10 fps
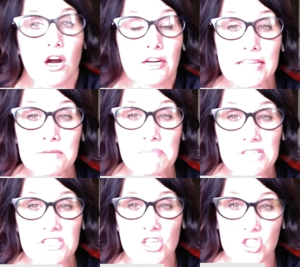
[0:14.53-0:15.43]
are in a
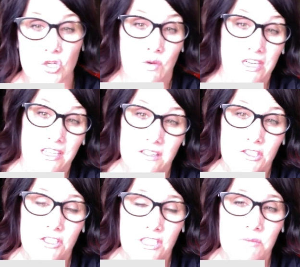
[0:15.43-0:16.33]
position where
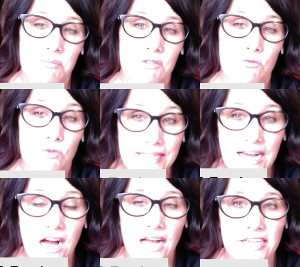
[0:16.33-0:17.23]
either you're going to be
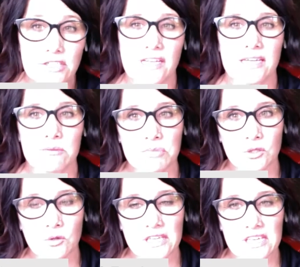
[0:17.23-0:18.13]
rehiring
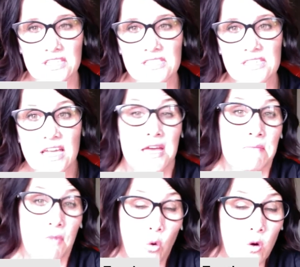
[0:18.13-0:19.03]
employees,
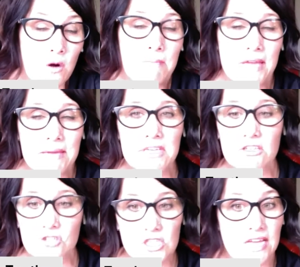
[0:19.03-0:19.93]
or maybe
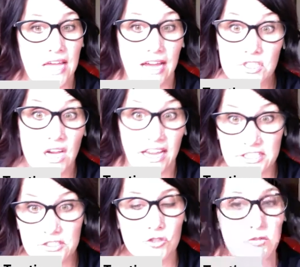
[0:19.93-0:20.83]
you just have to
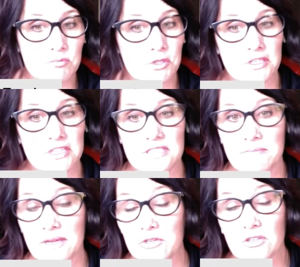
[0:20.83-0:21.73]
hire new
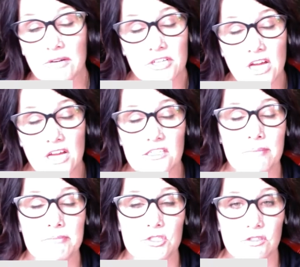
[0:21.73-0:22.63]
employees. Maybe you never got
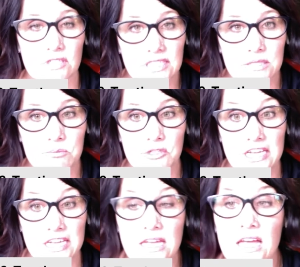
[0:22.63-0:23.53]
an opportunity to
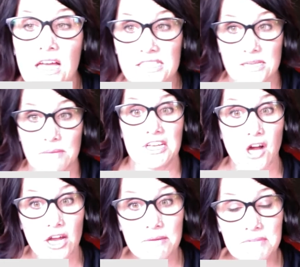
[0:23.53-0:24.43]
bring
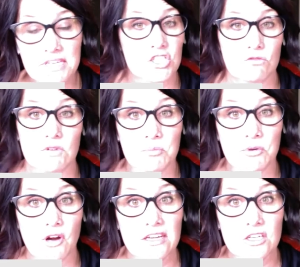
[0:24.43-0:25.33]
somebody on because you were
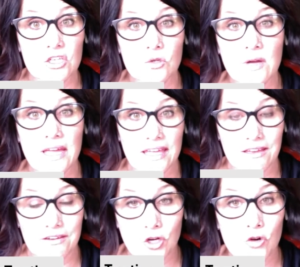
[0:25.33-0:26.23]
brand new
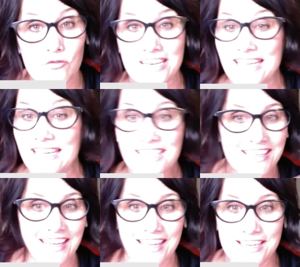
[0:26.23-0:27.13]
and COVID
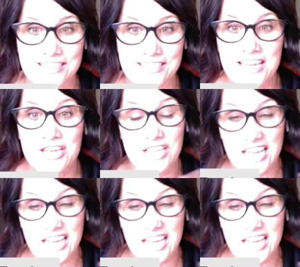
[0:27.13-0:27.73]
hit and